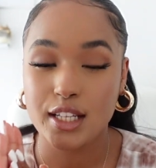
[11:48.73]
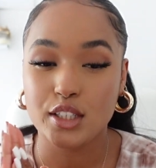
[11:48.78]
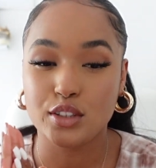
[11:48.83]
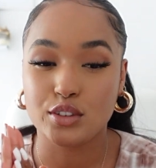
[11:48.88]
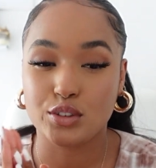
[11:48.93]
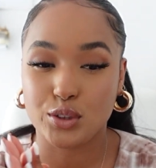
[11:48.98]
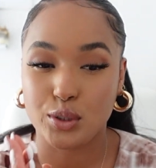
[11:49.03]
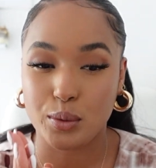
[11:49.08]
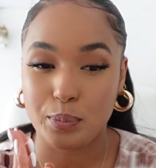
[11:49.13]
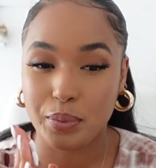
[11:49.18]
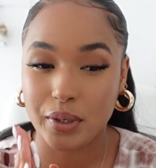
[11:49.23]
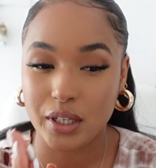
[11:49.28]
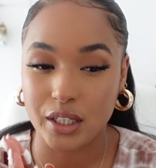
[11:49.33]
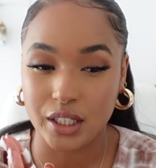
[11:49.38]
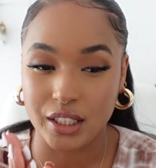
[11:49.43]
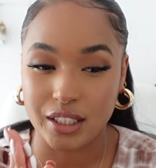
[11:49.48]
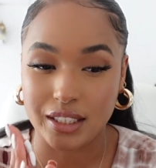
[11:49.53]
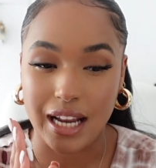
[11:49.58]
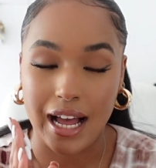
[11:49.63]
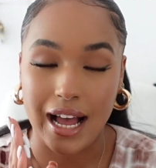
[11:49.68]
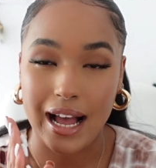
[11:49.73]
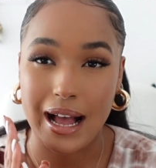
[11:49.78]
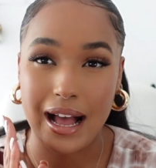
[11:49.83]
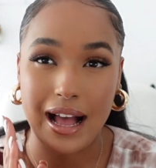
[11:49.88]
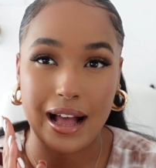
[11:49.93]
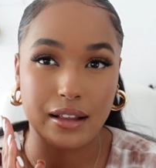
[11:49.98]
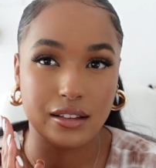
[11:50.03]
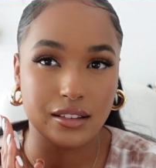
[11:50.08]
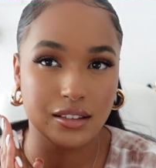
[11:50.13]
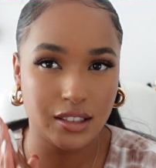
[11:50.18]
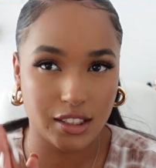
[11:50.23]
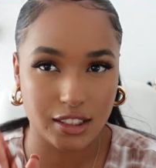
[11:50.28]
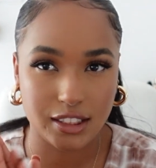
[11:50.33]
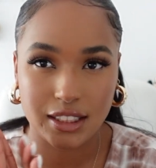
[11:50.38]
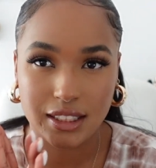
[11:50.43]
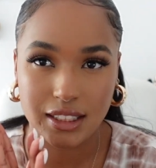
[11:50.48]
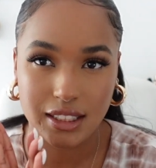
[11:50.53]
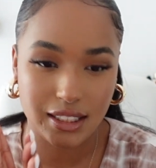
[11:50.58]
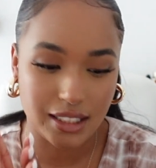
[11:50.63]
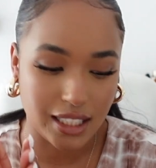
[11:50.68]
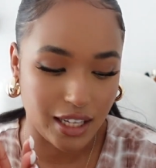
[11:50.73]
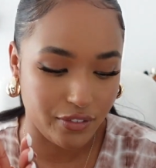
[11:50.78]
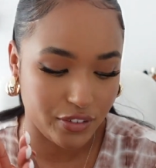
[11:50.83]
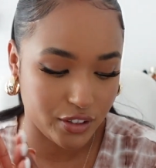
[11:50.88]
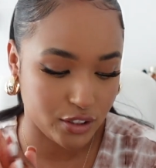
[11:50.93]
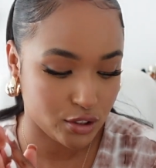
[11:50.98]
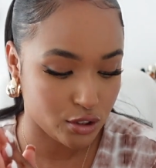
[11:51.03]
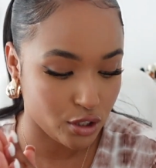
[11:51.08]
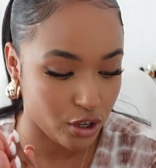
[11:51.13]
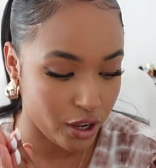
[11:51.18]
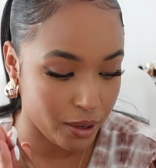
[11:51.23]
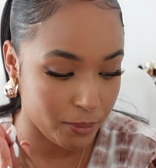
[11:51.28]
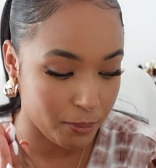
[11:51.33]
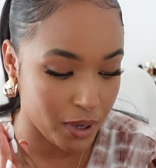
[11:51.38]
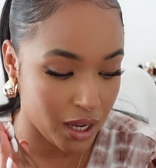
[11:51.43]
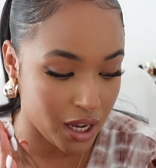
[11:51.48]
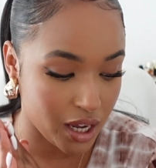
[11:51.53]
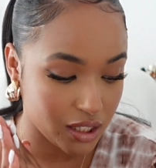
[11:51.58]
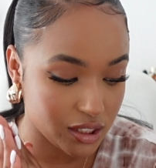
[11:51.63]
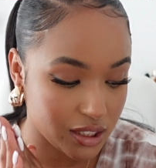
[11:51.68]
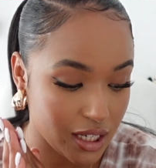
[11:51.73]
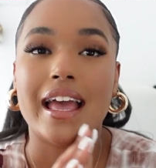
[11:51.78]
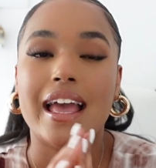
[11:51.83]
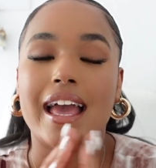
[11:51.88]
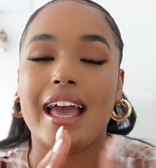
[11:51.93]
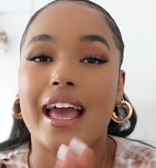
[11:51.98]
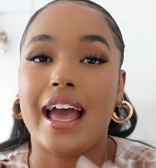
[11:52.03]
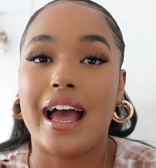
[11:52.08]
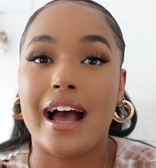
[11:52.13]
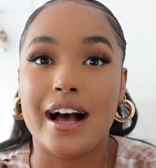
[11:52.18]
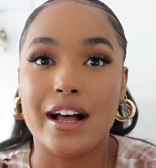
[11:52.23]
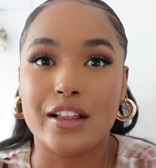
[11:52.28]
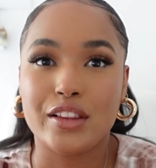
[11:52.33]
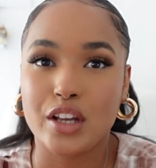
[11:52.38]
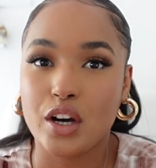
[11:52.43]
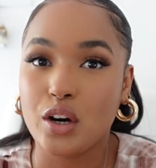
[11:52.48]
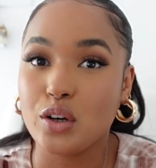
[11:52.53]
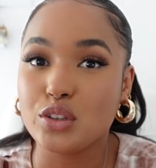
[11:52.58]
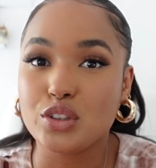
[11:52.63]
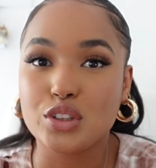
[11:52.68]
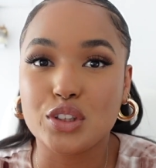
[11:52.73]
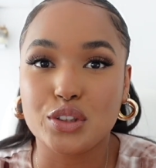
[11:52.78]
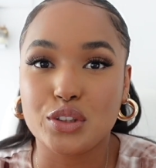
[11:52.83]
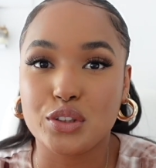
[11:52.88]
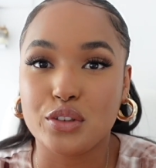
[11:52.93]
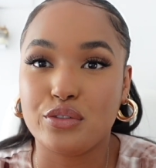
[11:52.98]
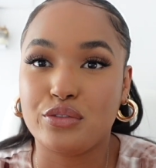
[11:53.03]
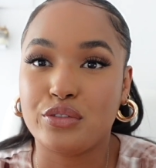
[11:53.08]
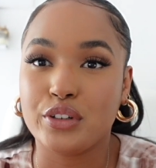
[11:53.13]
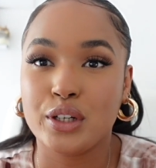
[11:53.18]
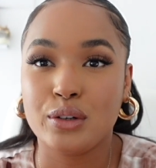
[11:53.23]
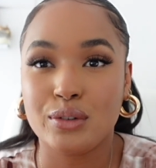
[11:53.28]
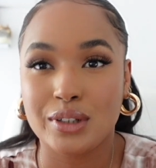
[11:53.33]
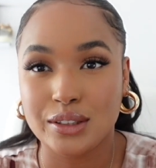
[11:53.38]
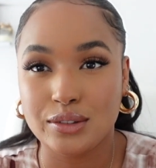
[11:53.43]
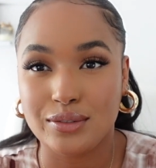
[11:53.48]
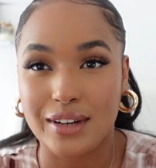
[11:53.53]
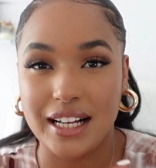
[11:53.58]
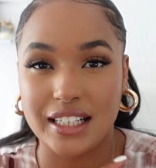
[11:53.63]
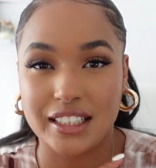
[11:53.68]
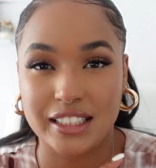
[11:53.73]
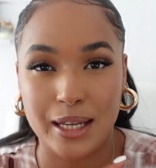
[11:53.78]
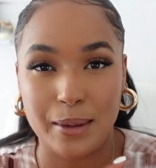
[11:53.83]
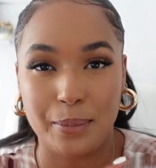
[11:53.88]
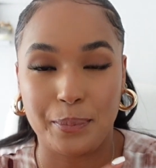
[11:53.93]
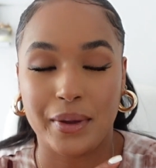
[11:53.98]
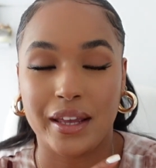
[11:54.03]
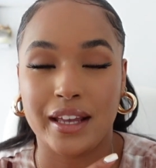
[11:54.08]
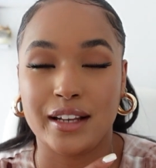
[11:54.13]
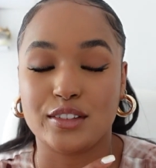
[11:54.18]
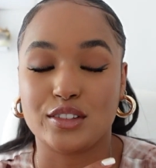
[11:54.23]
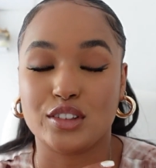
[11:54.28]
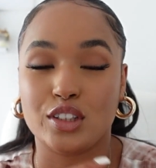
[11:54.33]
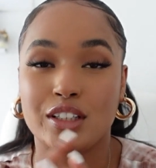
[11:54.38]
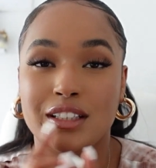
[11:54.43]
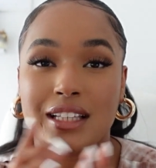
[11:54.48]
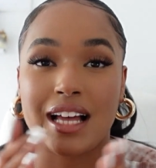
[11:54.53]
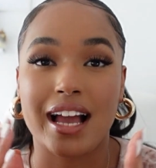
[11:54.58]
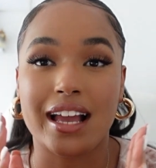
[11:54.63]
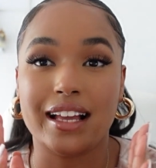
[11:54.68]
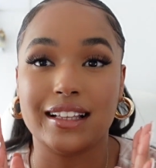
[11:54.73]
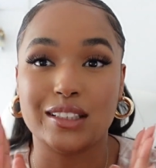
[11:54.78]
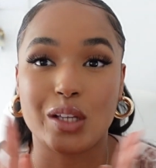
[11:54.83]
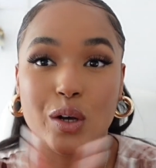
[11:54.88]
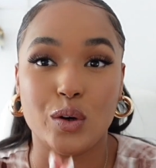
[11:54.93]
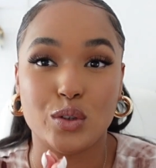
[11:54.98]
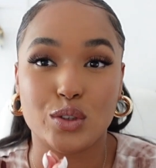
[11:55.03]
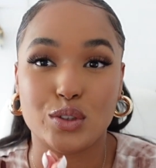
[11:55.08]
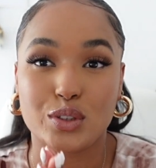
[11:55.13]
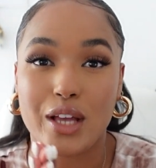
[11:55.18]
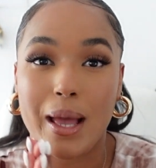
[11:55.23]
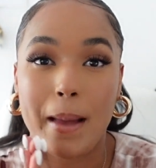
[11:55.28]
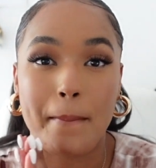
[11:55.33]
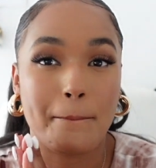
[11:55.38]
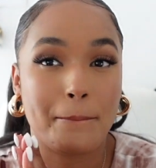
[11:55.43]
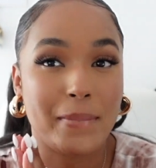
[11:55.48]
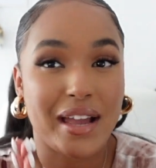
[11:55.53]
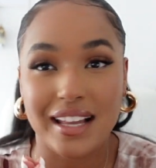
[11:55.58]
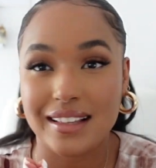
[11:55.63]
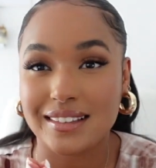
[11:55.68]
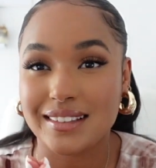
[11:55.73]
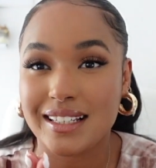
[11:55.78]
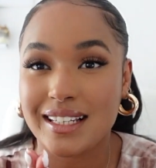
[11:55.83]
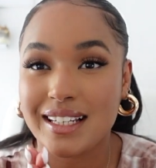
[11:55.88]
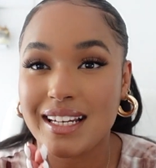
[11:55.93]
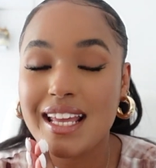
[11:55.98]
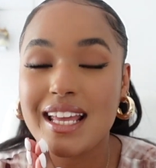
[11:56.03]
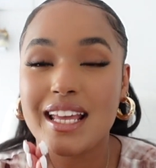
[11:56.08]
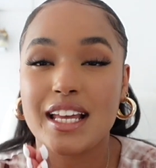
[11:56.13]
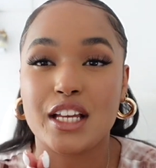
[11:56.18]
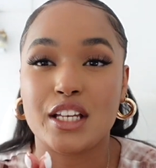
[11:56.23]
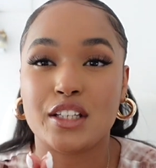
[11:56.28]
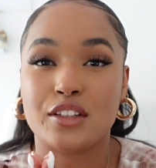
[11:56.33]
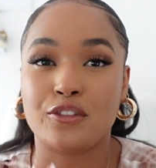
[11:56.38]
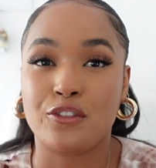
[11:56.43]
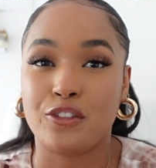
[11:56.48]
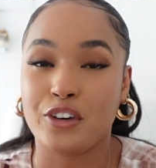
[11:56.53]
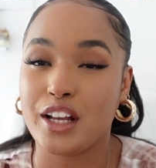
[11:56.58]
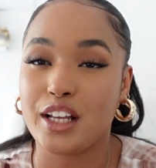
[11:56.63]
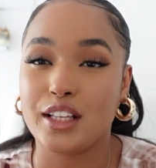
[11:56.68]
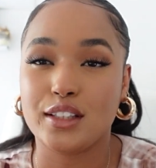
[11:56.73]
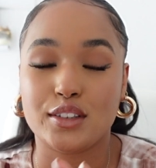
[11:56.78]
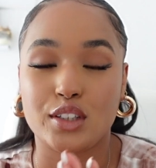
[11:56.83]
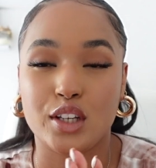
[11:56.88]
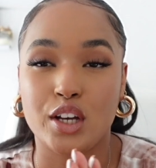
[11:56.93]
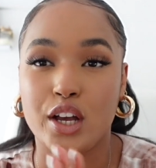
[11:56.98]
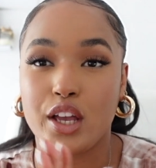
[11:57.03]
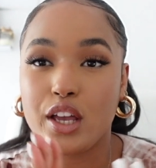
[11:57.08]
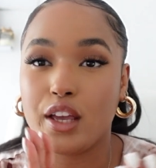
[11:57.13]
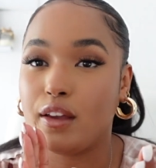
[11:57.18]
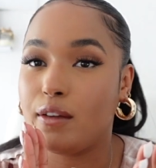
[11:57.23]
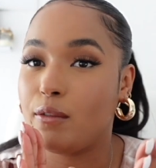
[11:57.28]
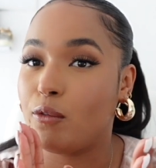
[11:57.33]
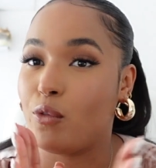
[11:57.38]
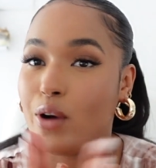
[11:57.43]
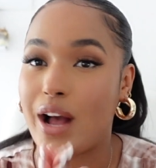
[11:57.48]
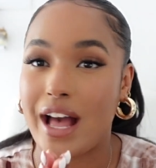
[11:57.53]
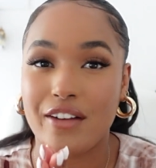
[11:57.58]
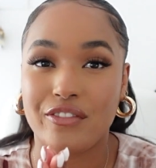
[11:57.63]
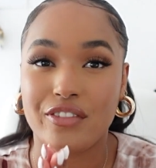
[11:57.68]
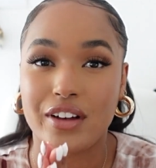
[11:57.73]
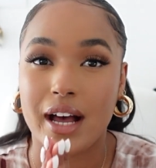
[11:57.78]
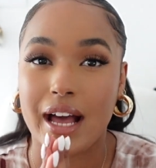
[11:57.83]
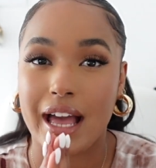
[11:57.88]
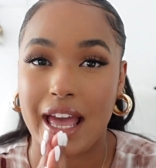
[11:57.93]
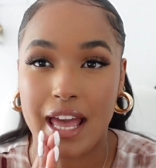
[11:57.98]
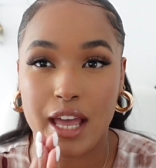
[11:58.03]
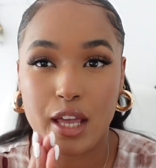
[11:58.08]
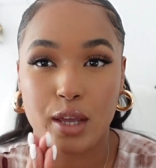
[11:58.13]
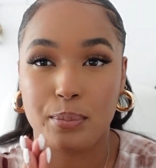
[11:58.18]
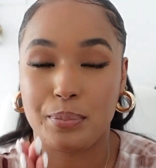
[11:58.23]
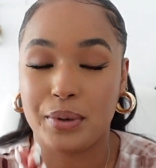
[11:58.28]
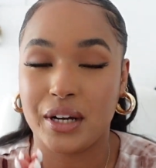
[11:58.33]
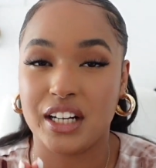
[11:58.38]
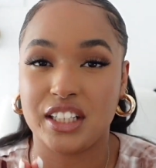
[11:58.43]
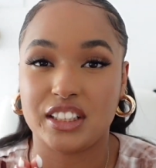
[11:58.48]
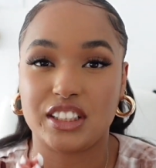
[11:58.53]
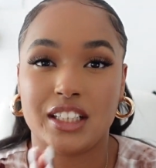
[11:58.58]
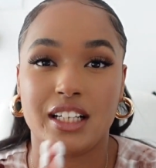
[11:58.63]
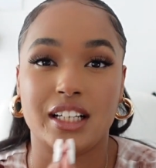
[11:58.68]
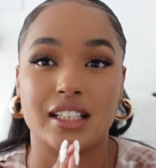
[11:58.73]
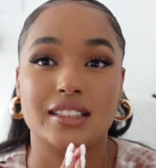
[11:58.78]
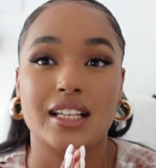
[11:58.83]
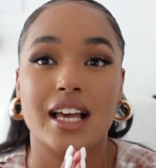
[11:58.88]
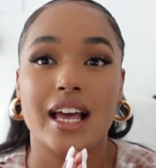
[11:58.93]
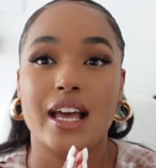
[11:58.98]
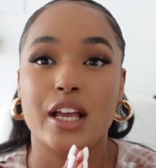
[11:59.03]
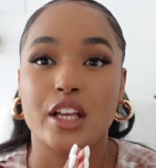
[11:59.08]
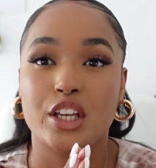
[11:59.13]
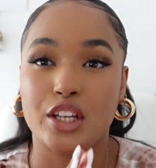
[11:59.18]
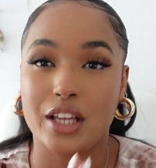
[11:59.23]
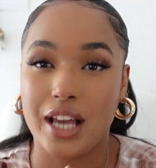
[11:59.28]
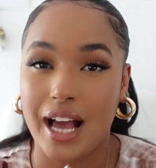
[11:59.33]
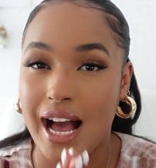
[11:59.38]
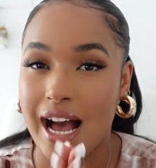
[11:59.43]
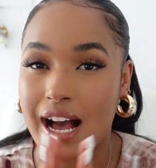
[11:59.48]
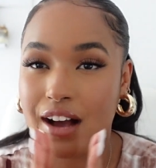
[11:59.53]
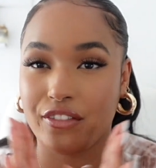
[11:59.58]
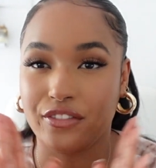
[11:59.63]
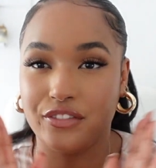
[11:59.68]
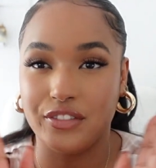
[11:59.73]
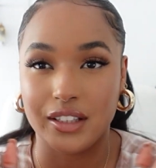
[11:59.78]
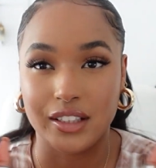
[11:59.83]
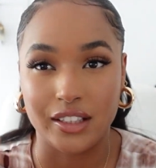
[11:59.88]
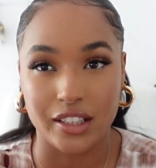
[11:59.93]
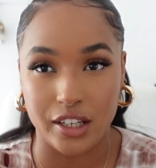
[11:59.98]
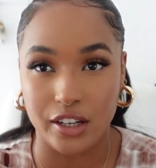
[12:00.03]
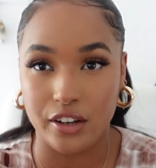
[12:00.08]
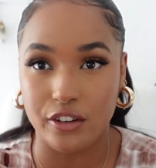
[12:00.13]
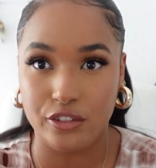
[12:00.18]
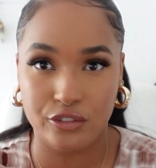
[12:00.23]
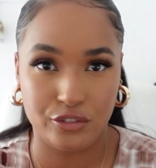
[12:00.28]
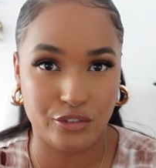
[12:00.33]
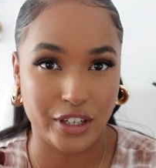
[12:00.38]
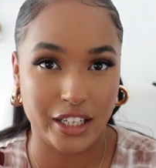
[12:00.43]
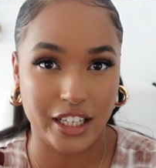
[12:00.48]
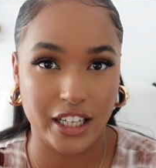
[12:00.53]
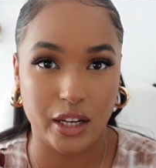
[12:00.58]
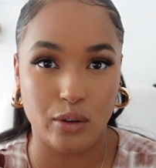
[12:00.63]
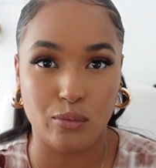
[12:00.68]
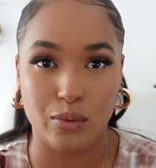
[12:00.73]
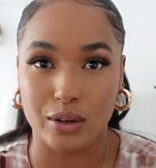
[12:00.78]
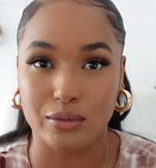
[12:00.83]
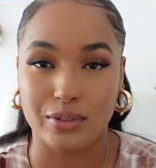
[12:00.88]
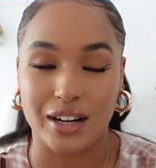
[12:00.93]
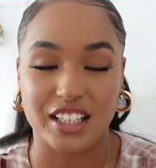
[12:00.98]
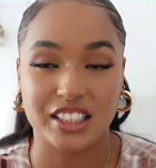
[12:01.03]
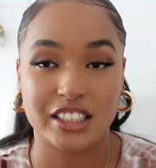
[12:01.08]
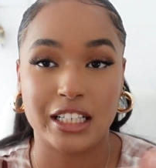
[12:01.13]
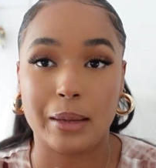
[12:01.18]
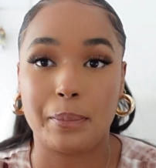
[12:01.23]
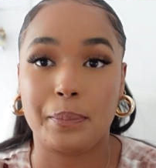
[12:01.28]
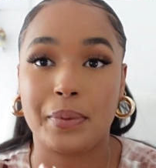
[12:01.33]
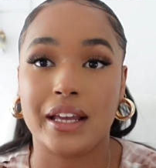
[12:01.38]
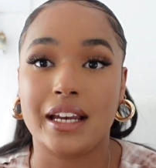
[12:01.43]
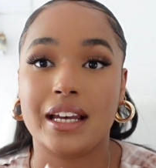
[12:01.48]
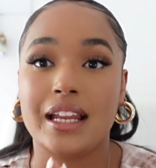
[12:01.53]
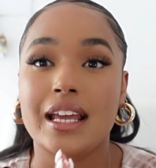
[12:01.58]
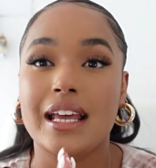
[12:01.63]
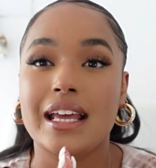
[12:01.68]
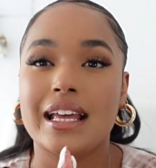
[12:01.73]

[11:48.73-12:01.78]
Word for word: Super good. I literally love it so much uh, they also do free worldwide shipping so that is also amazing it's free so it, whatever hair you purchase you have the free worldwide shipping